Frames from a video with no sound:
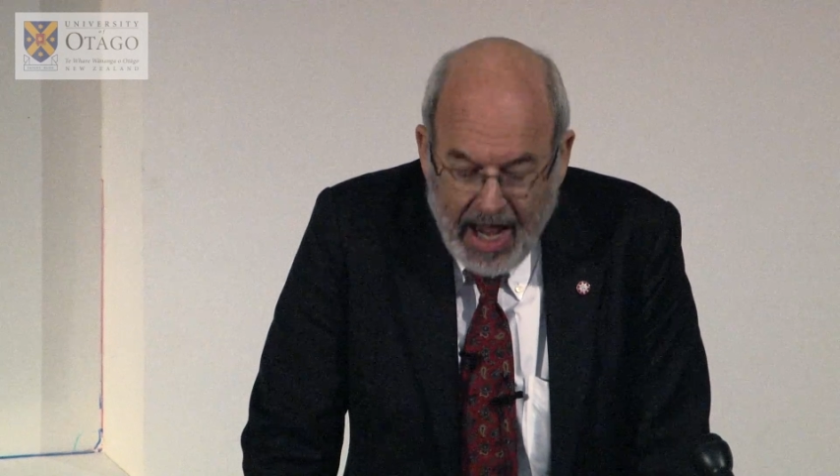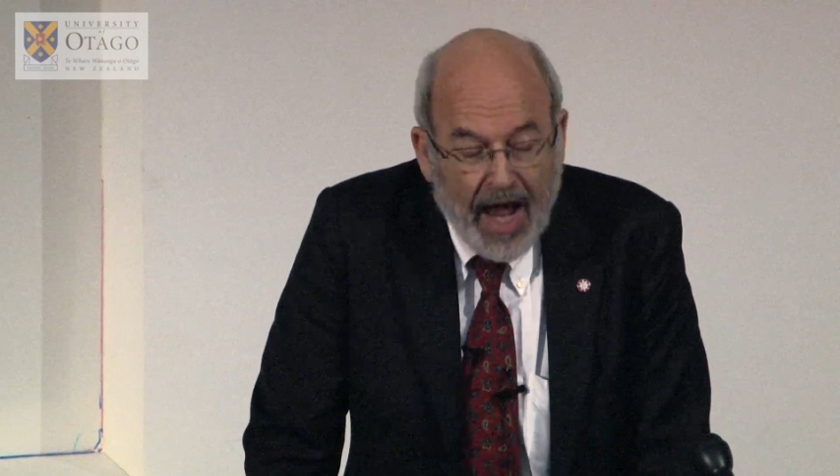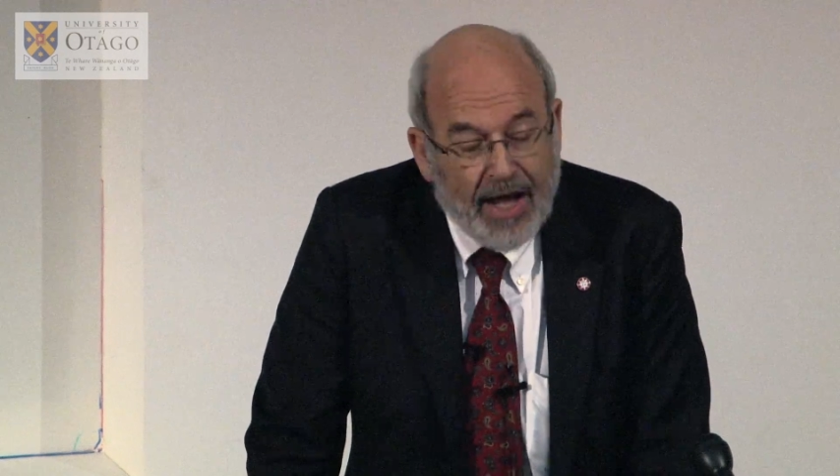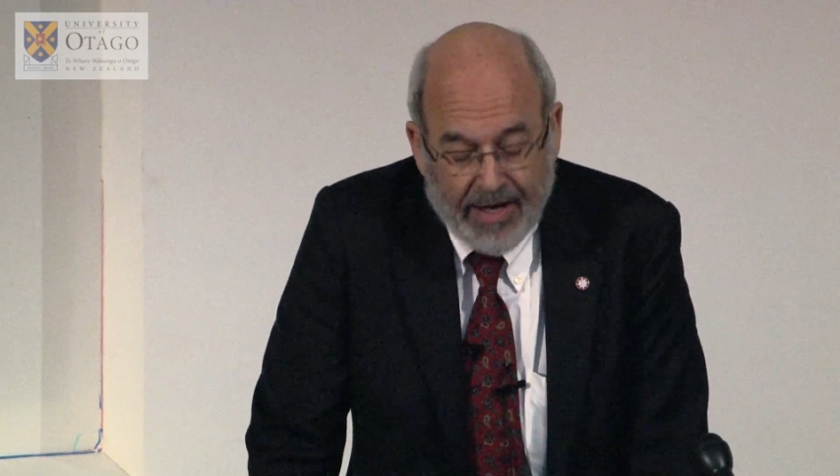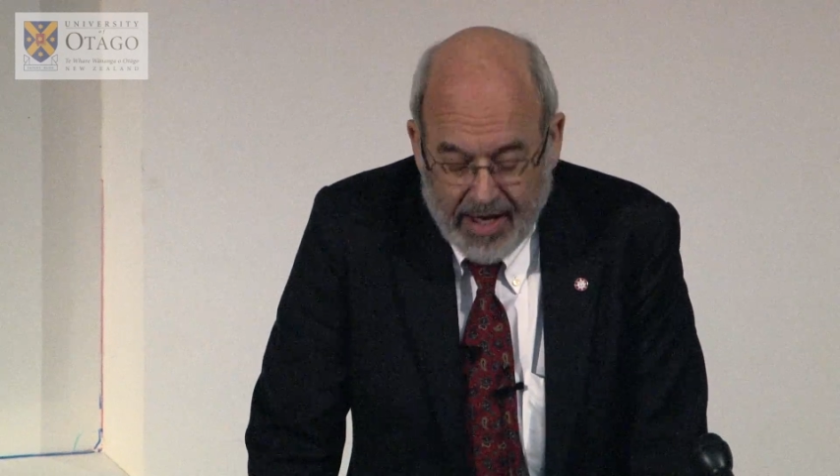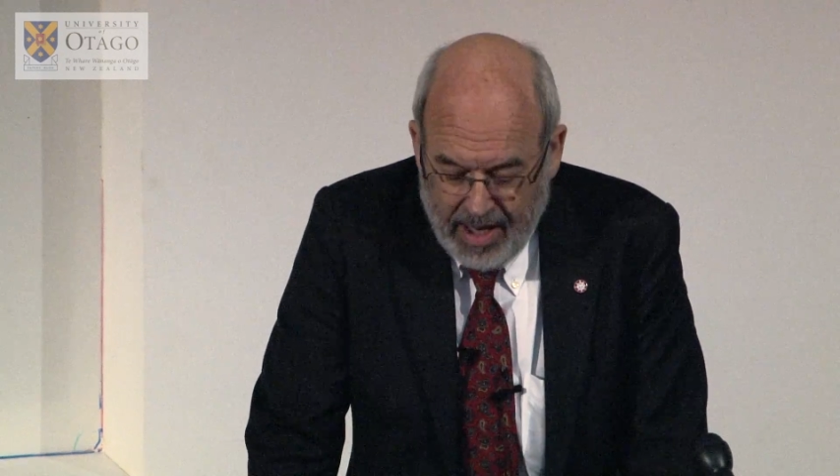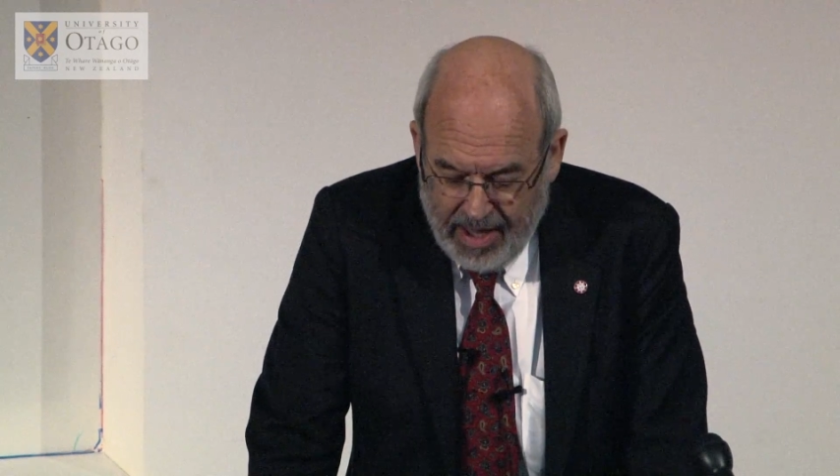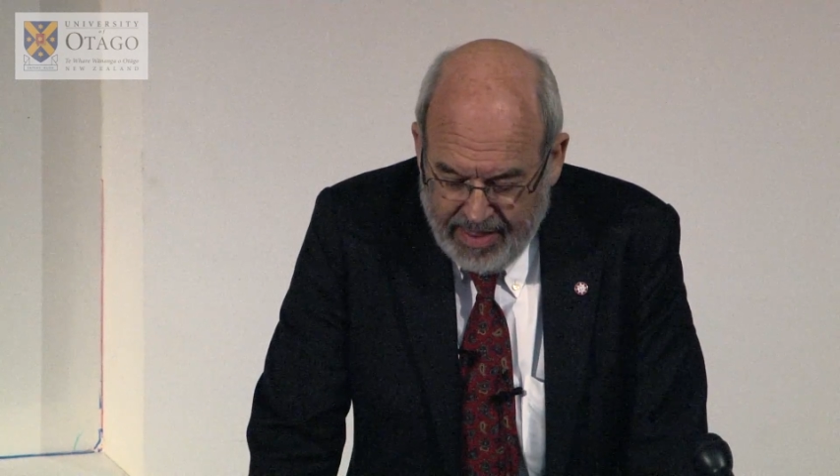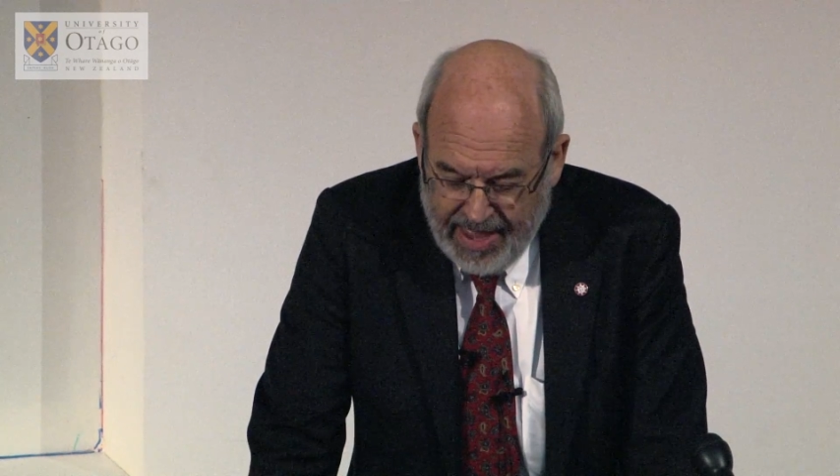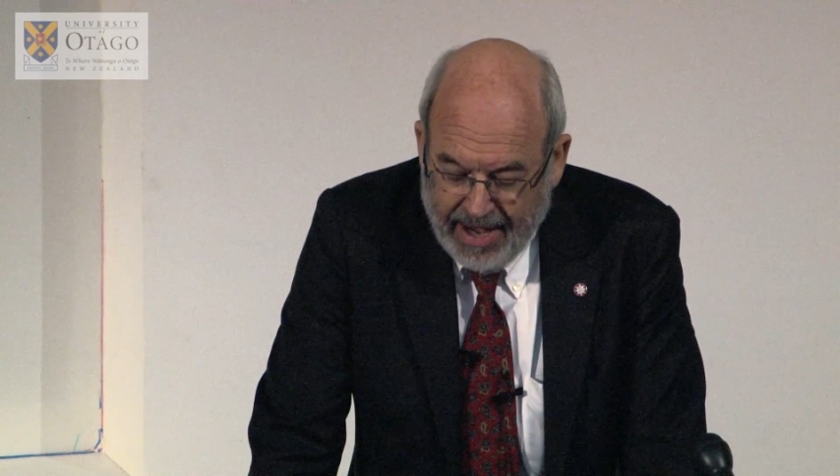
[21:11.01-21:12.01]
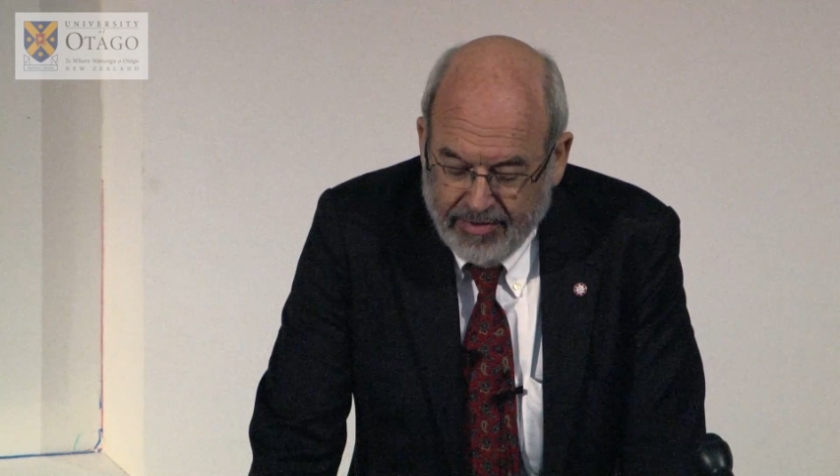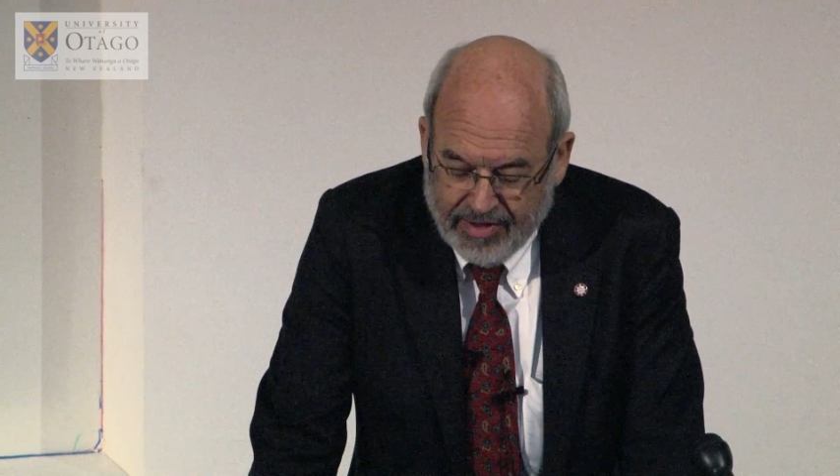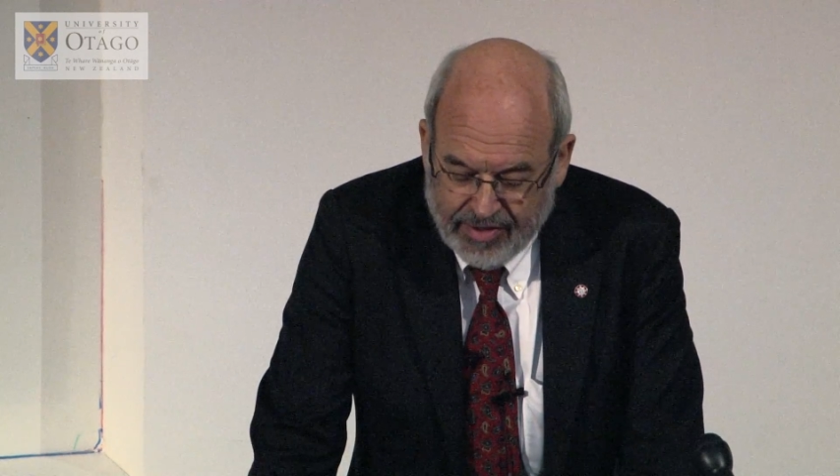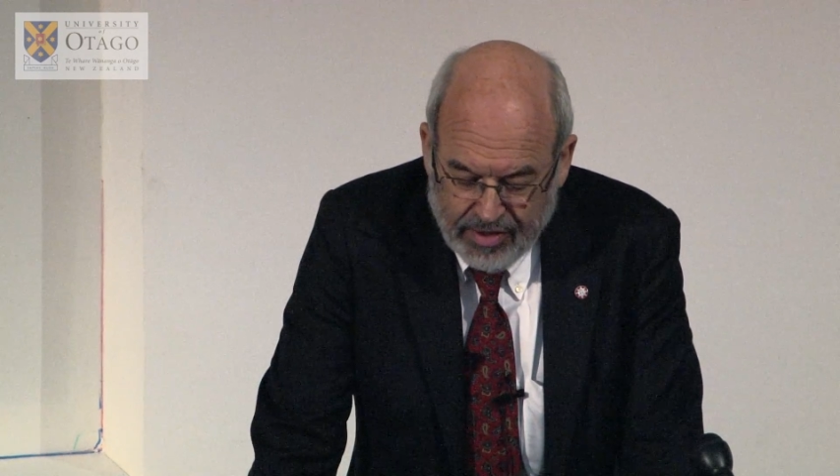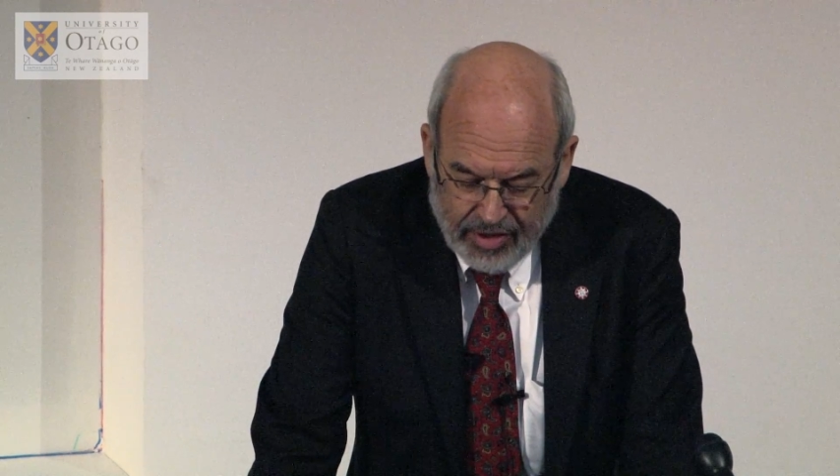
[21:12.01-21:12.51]
and that
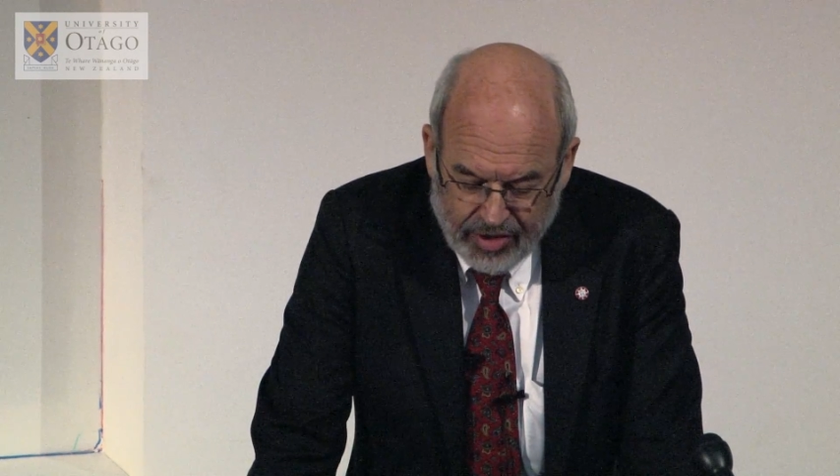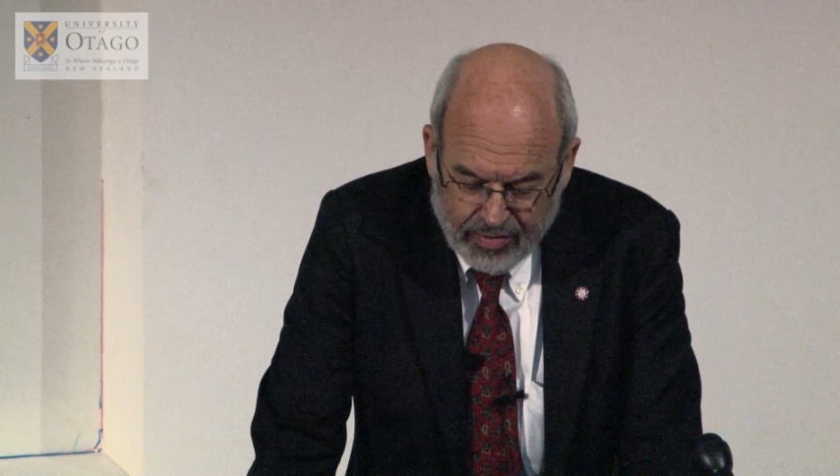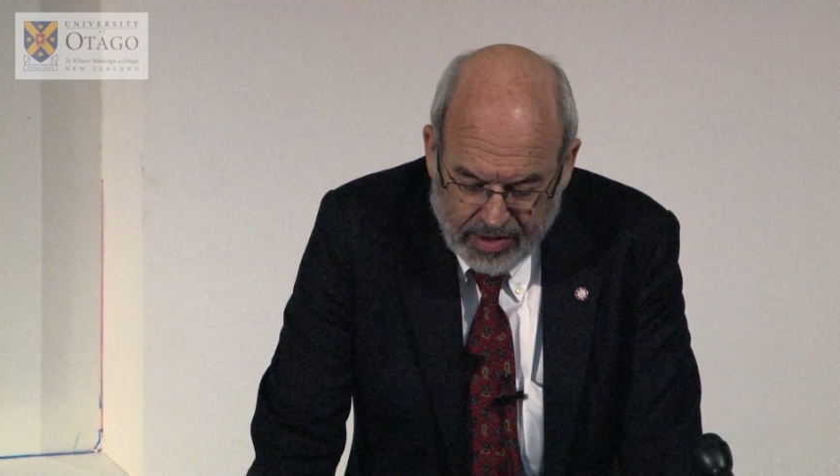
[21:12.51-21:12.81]
research